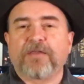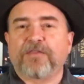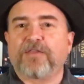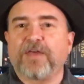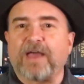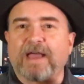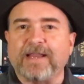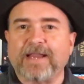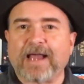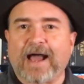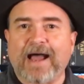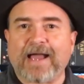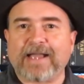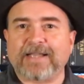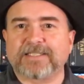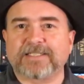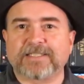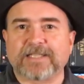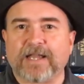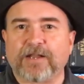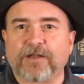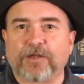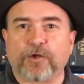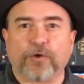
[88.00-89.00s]
that I
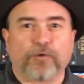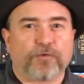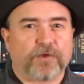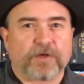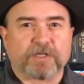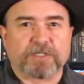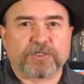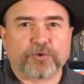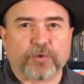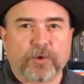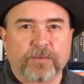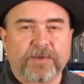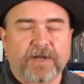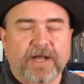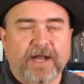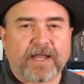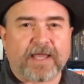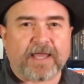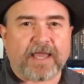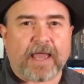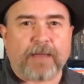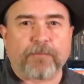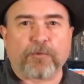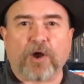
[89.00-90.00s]
sent you, The
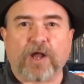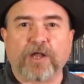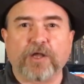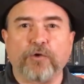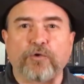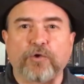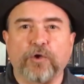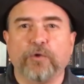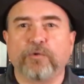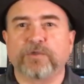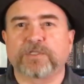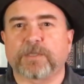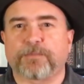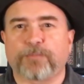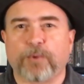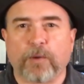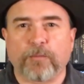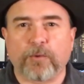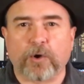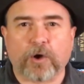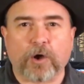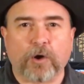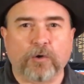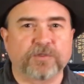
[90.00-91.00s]
Discriminating Gamer, and you use the
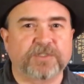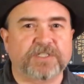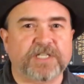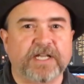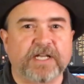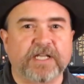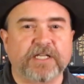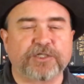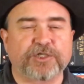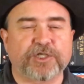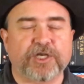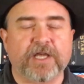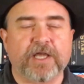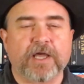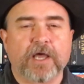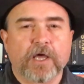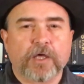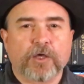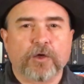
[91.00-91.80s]
promo code TDG,